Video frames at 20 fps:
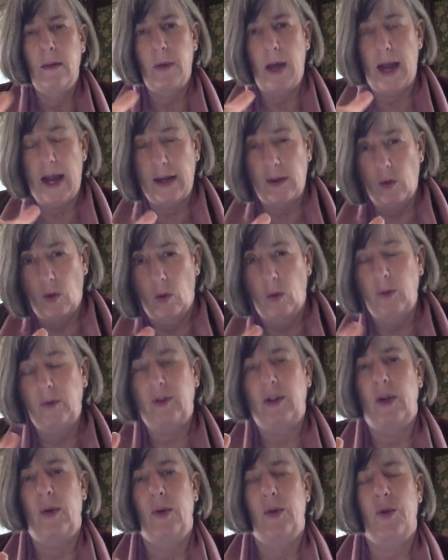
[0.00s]
and
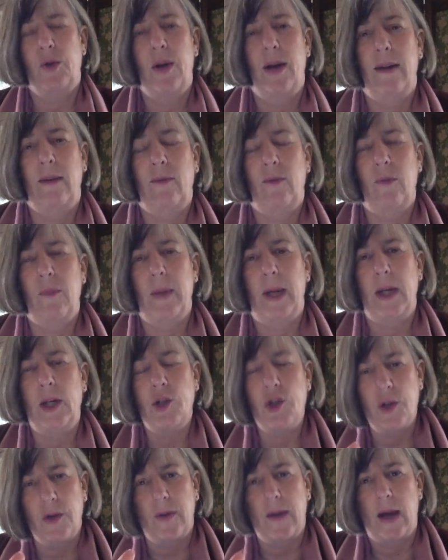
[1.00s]
also a
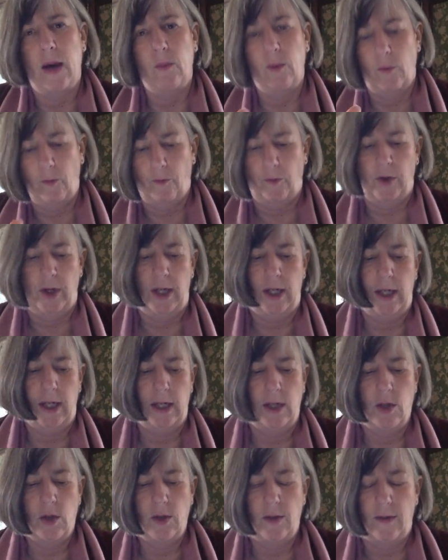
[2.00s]
transformation that will feed
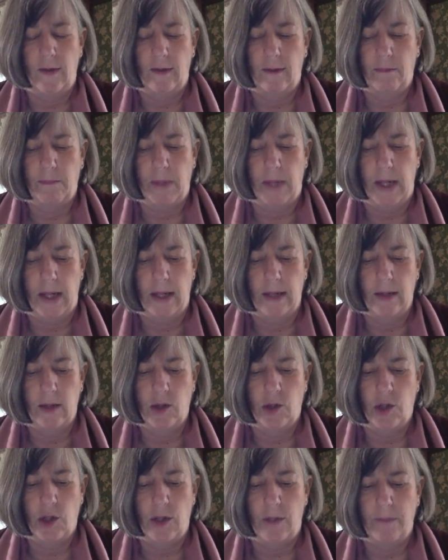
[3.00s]
into this
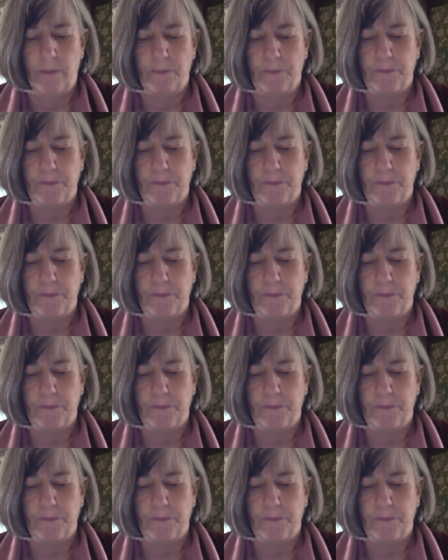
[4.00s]
partnership.